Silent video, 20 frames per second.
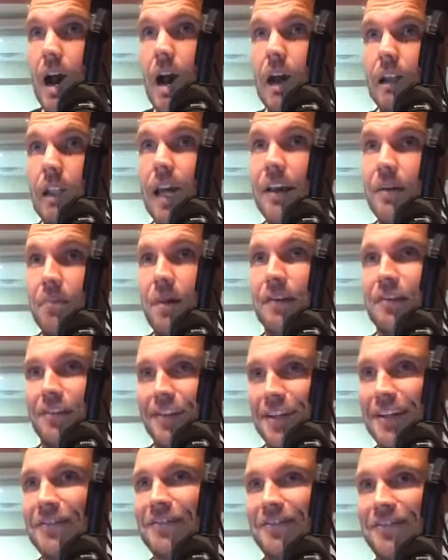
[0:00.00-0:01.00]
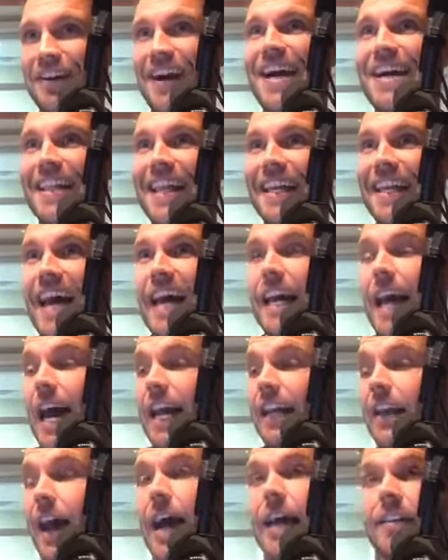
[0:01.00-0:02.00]
I like myself, right? Like,
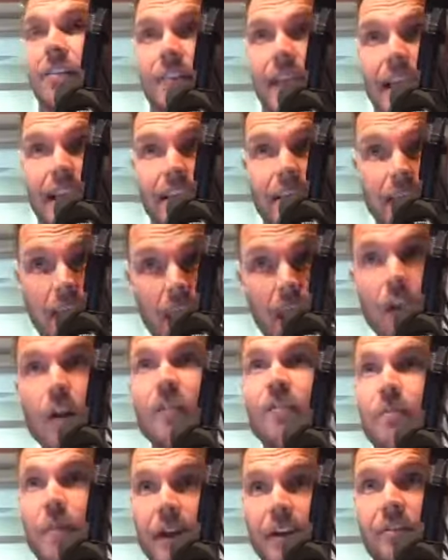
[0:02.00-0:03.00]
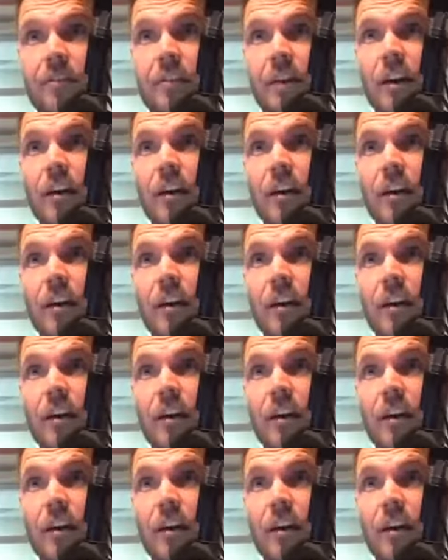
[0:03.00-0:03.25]
I take care of myself.